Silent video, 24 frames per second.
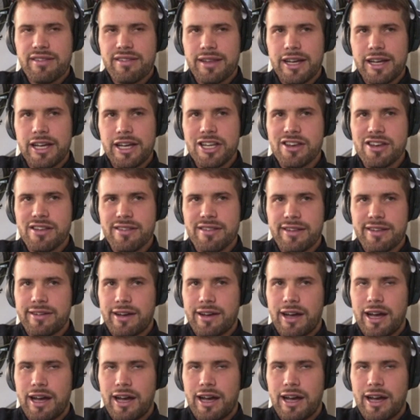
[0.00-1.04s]
stages and
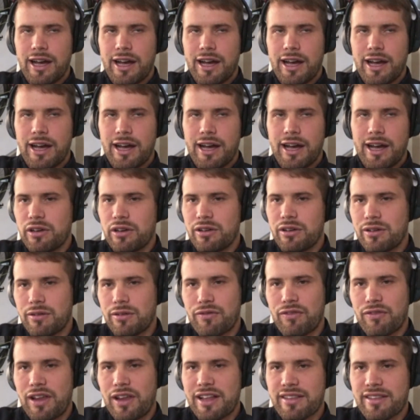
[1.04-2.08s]
9 of them were
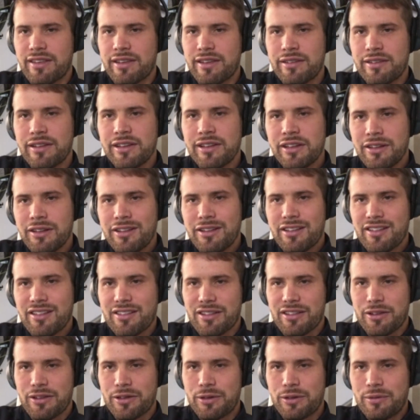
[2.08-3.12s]
flat.
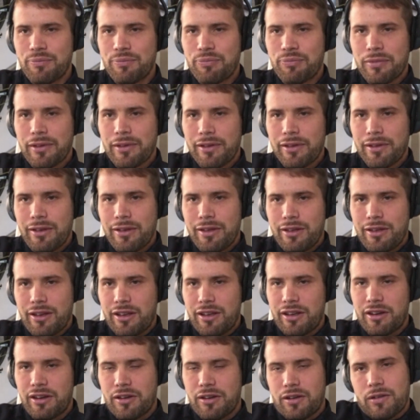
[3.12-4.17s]
So,
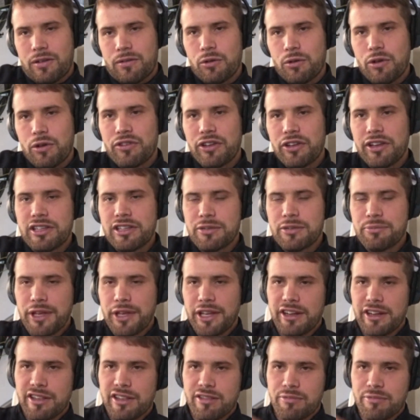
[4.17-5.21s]
and with the
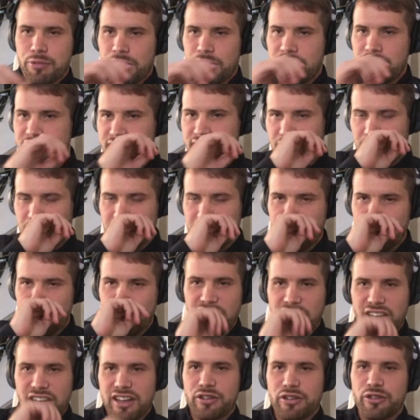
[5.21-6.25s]
intermediate sprints, I knew
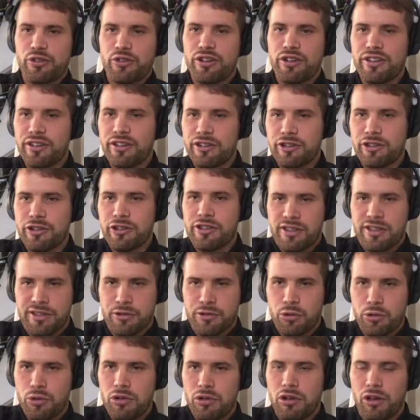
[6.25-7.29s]
I could
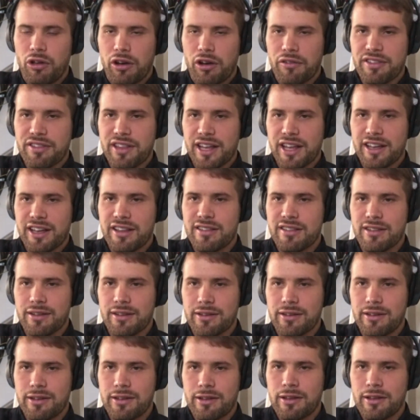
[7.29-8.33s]
score a lot of seconds
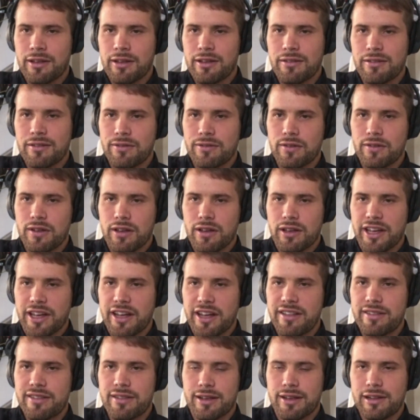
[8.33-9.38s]

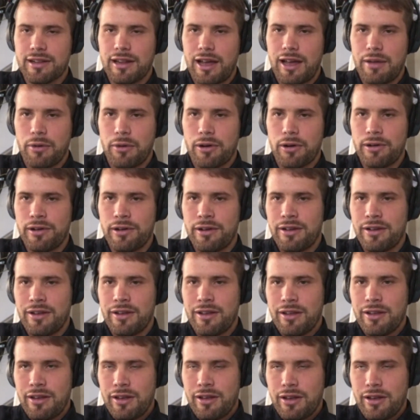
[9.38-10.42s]
against the climber.
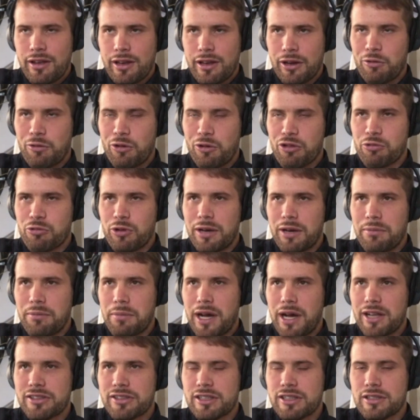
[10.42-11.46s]
There was one
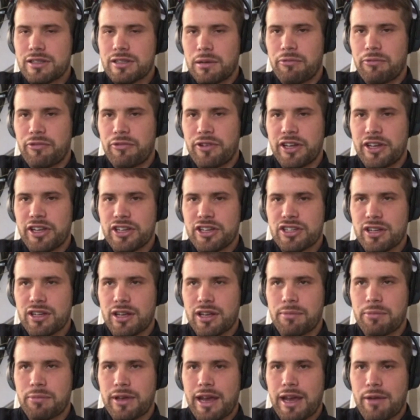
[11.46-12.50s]
mountaintop finish
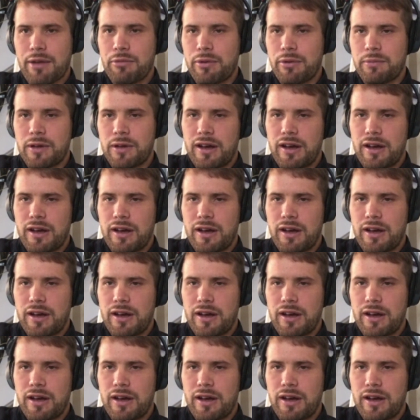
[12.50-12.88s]
up Cameron